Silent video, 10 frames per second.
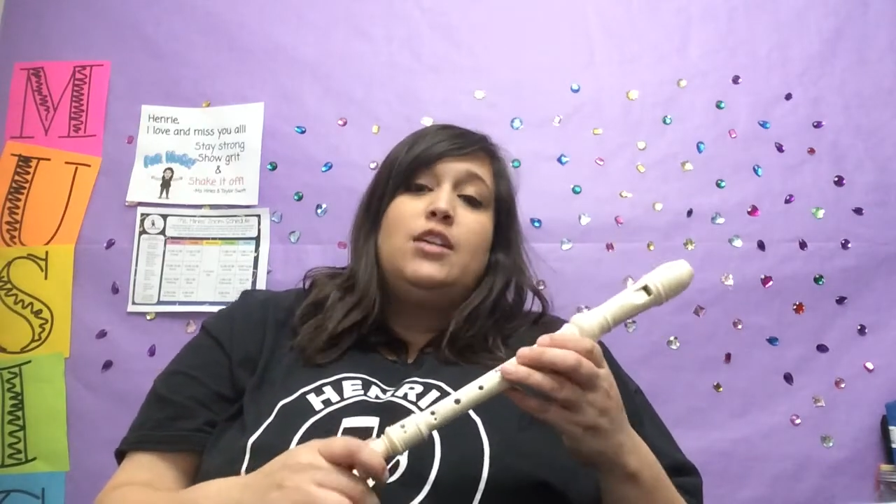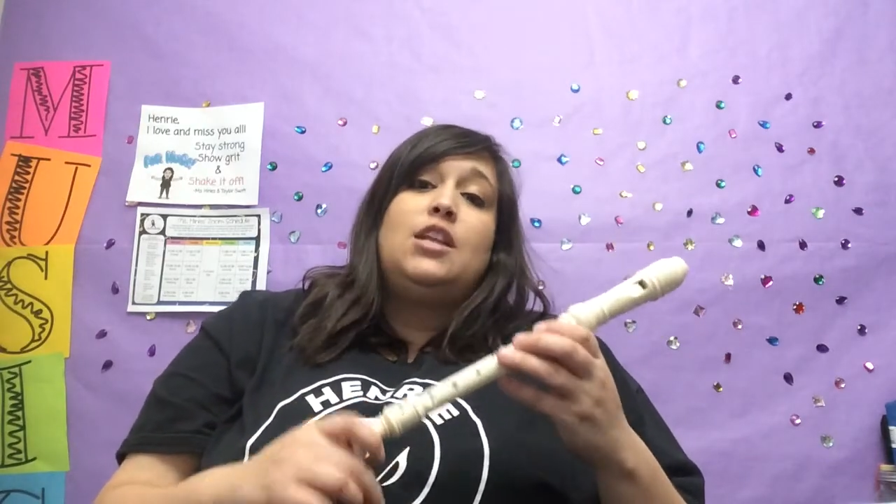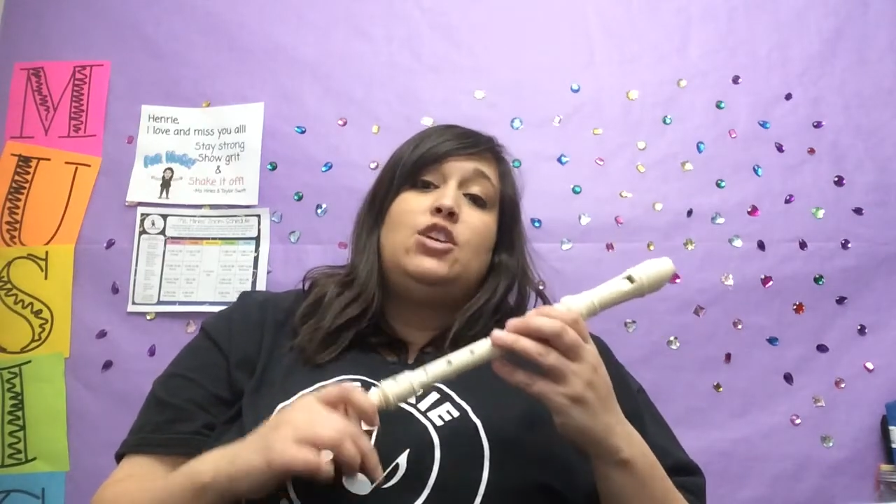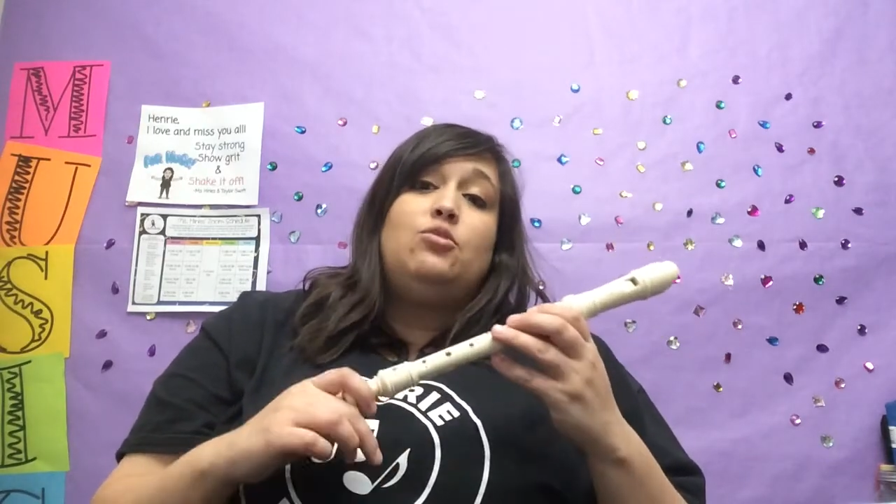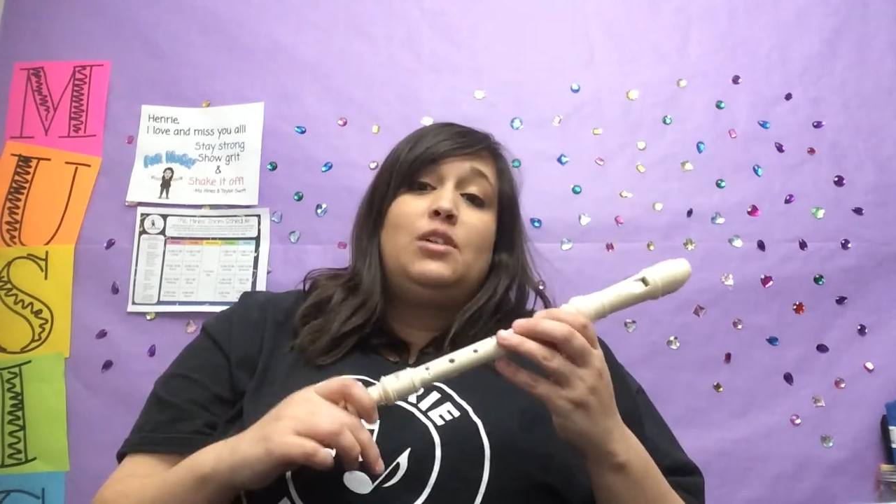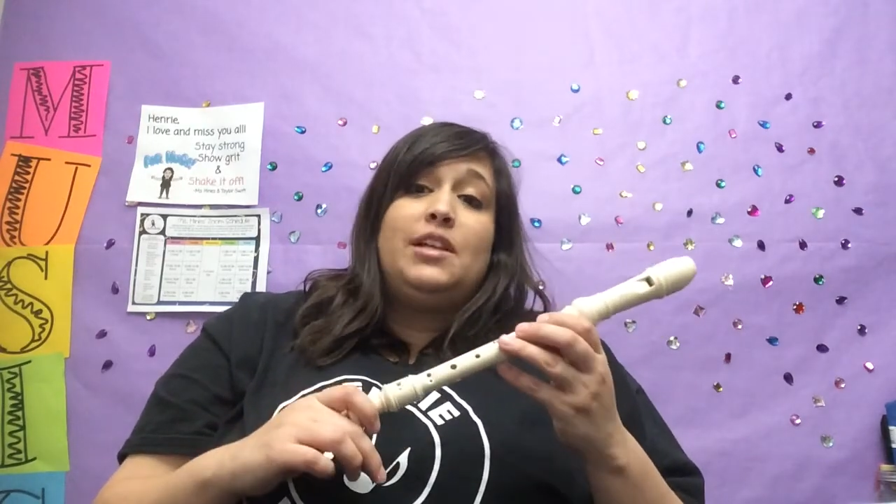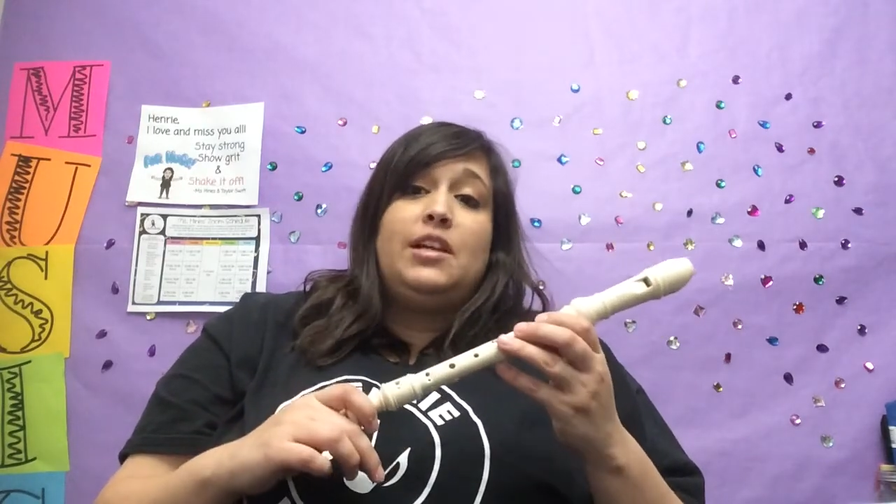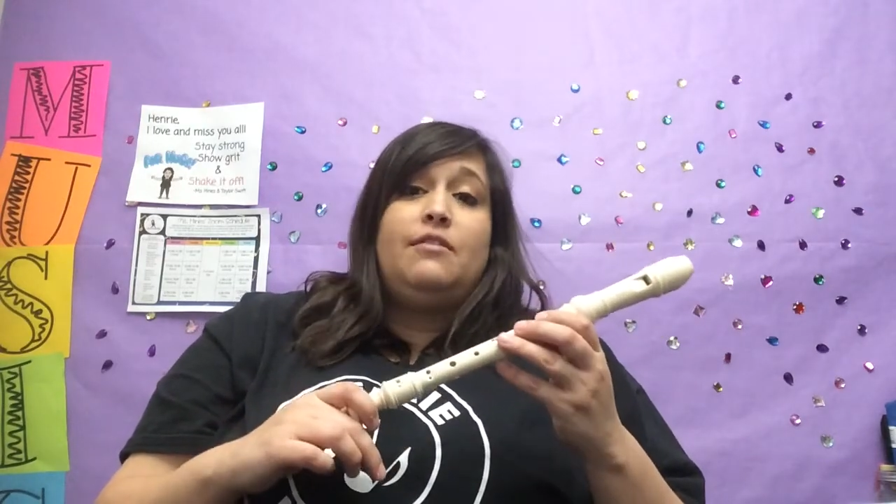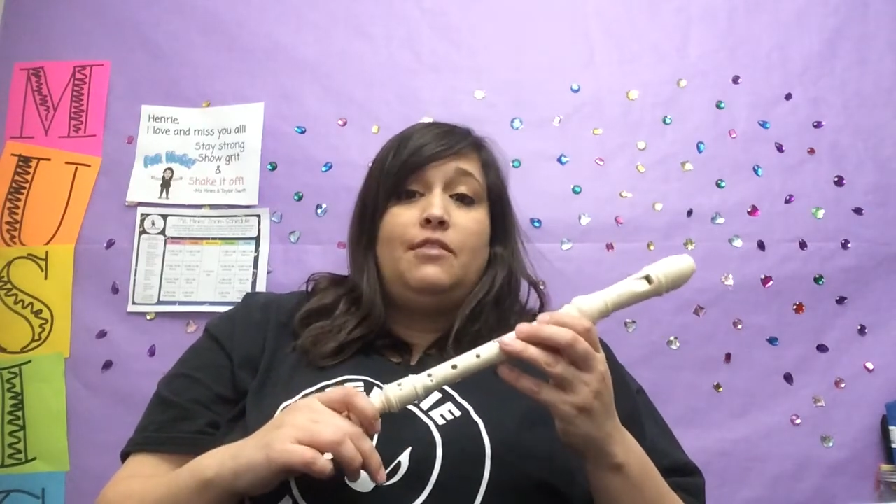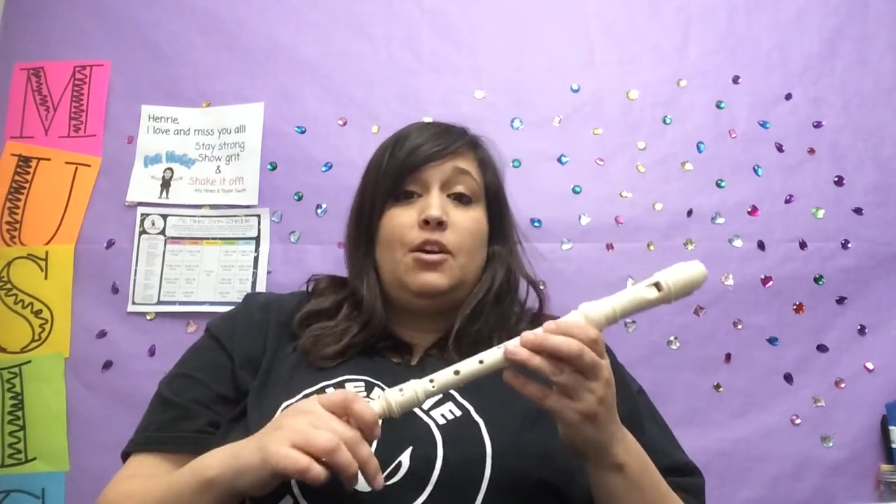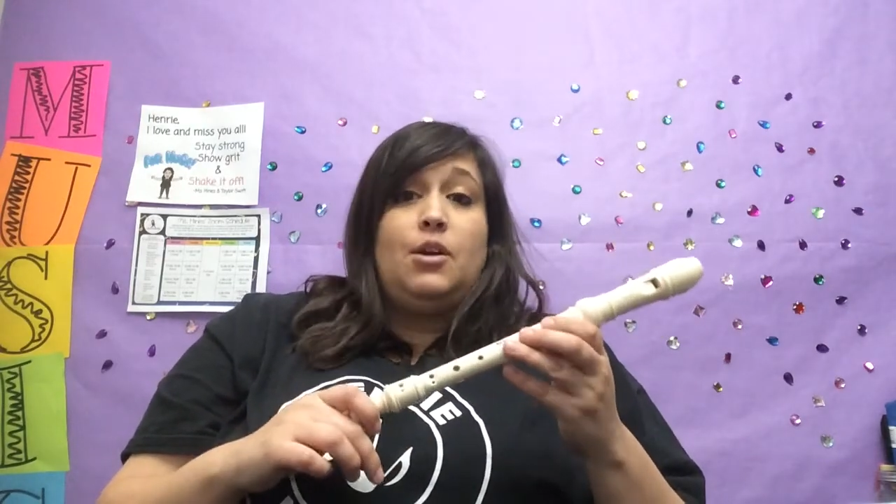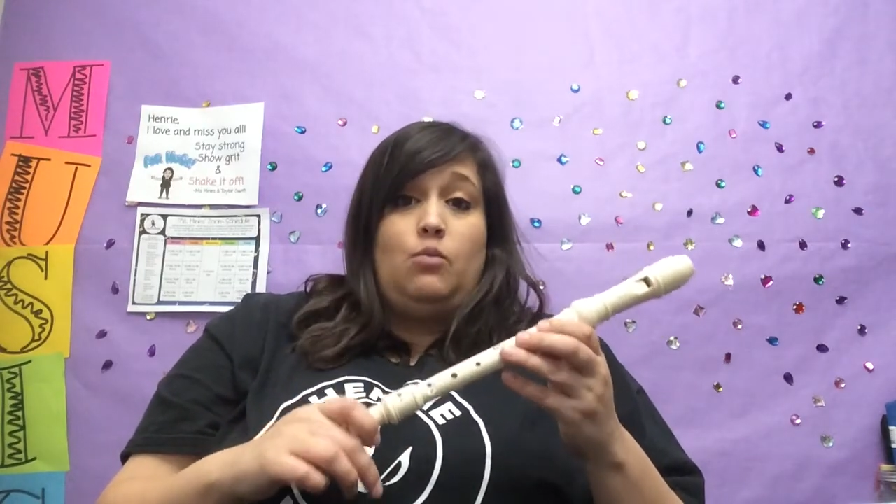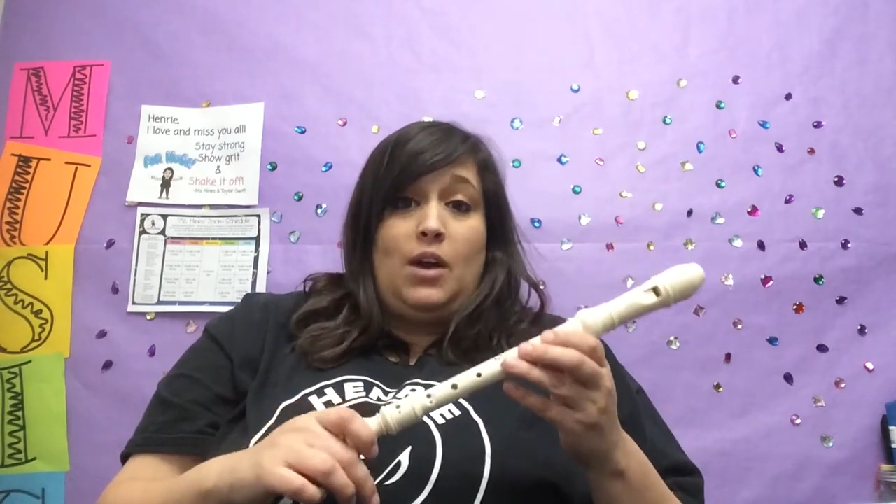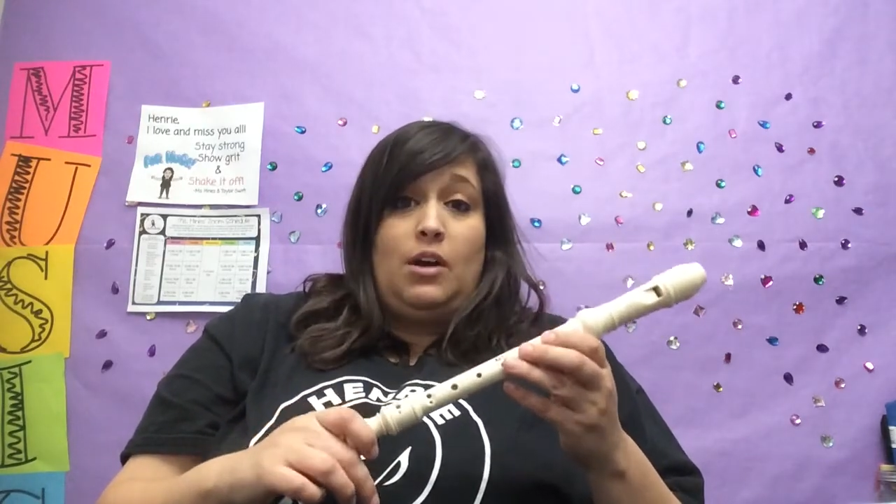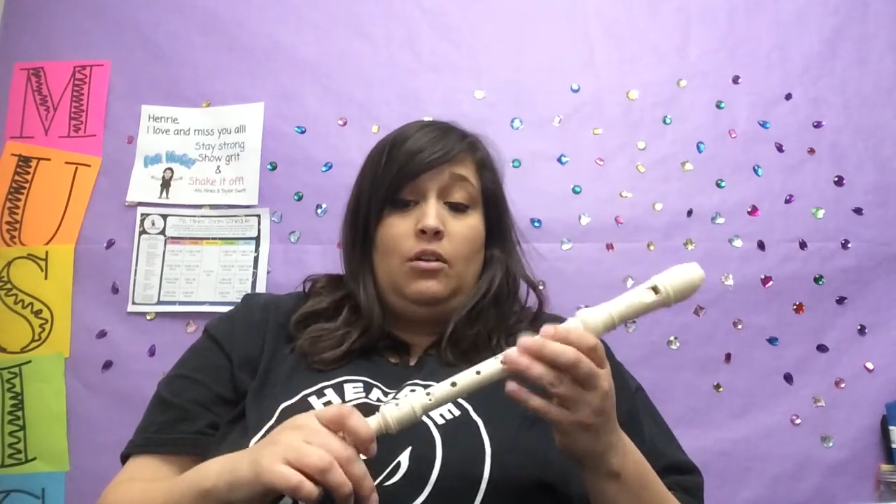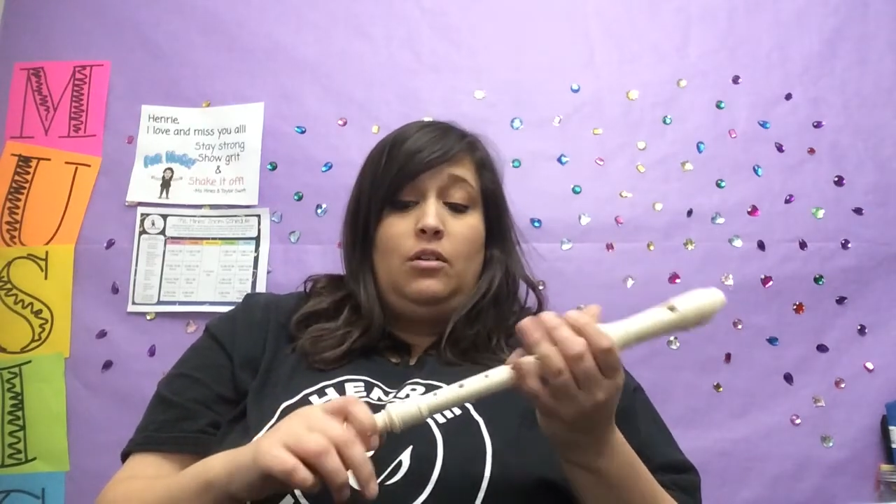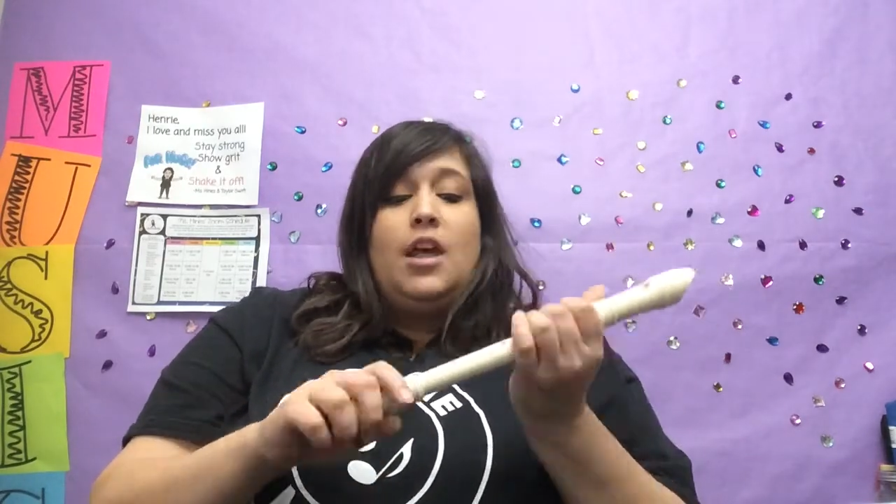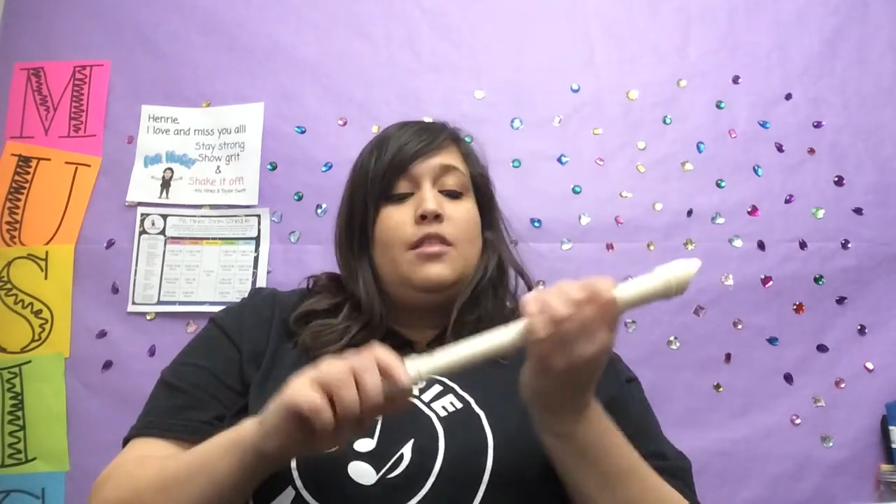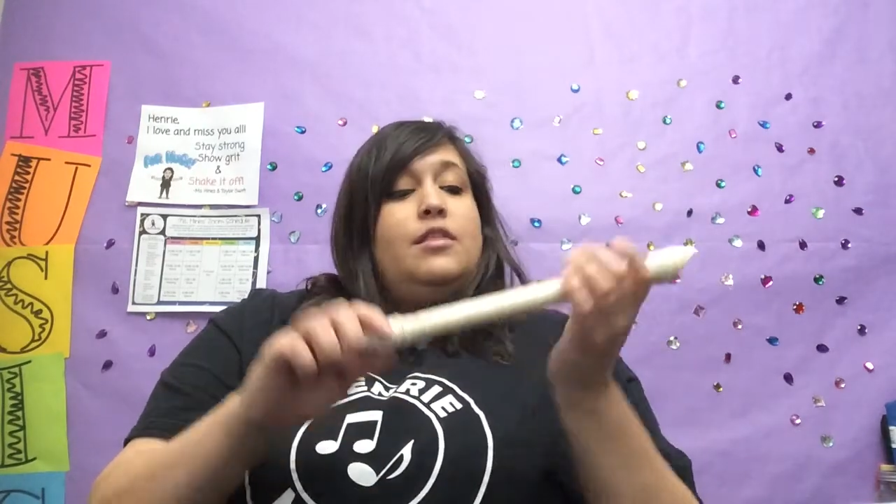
that you clean it very well.